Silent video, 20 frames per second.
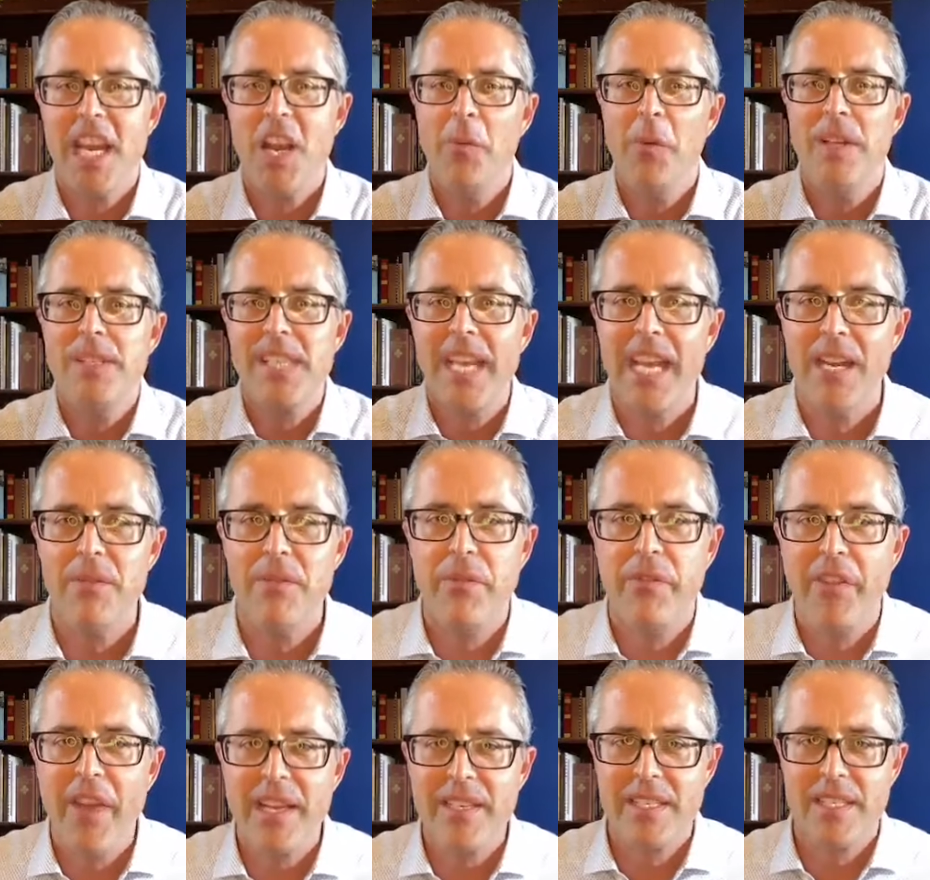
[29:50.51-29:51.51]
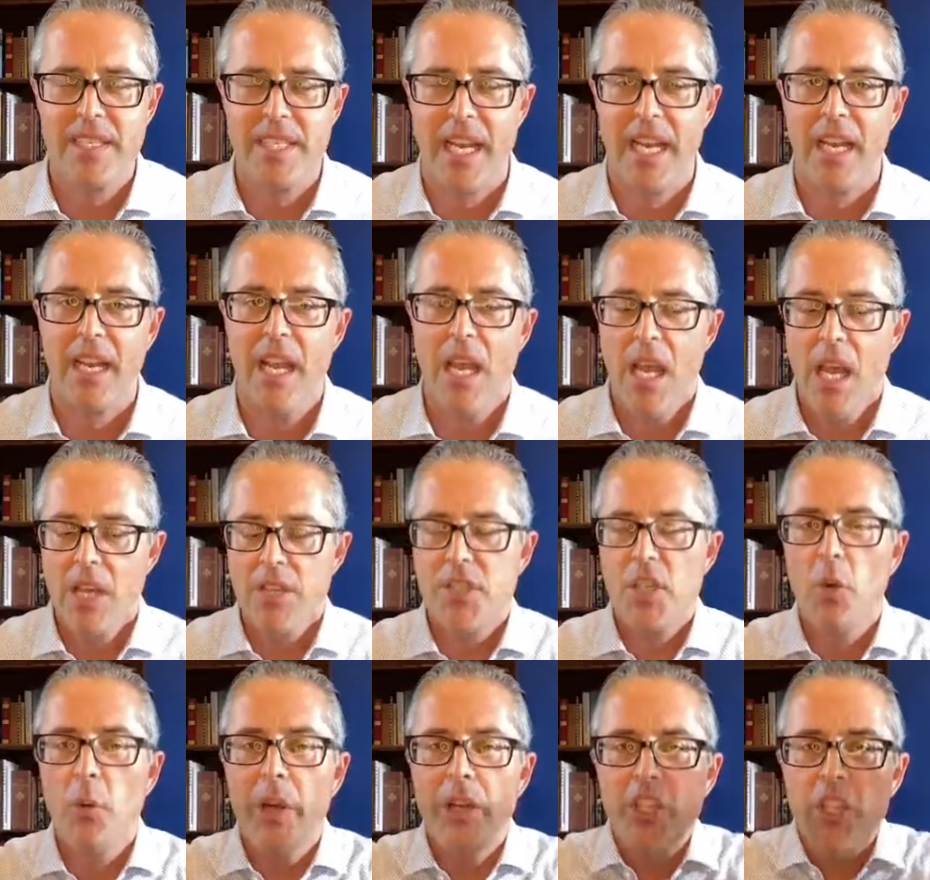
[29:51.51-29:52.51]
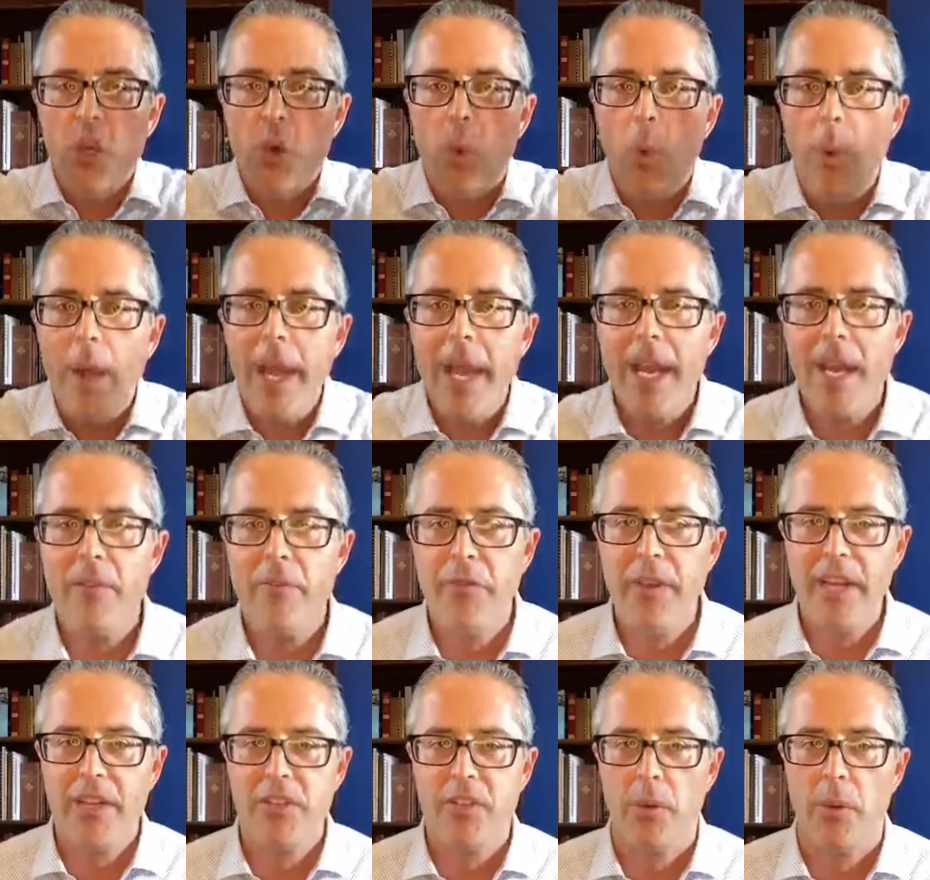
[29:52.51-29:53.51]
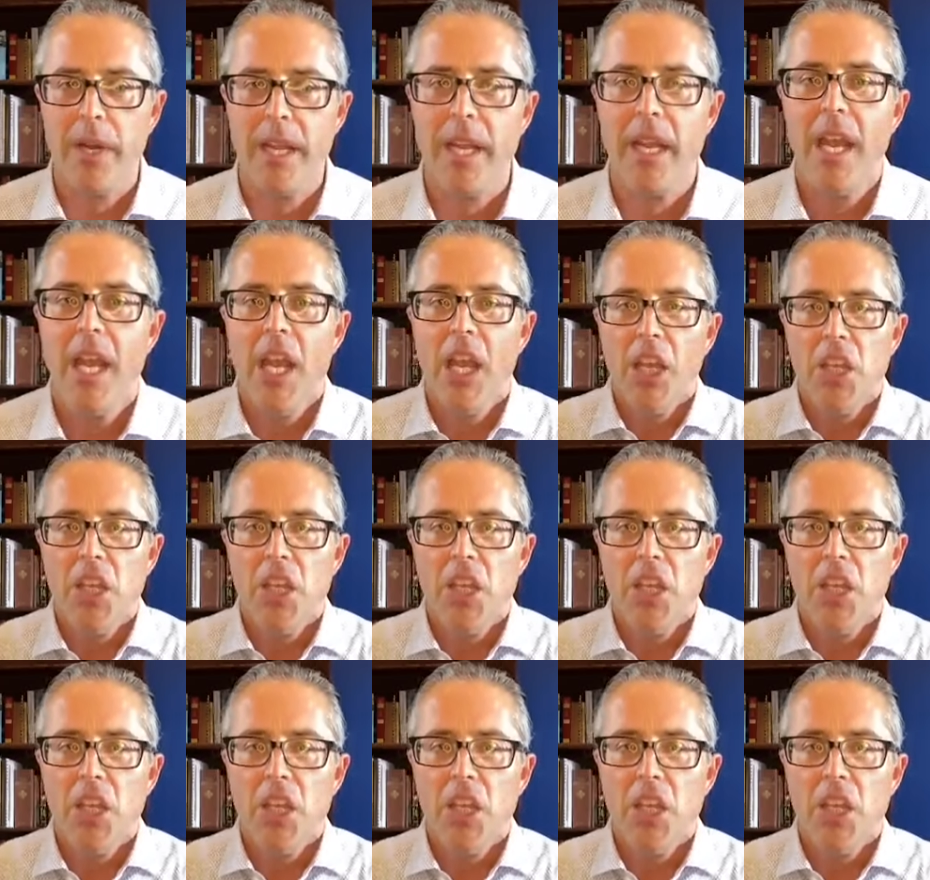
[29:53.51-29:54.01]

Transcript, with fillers: He was investing. So when you win a victory,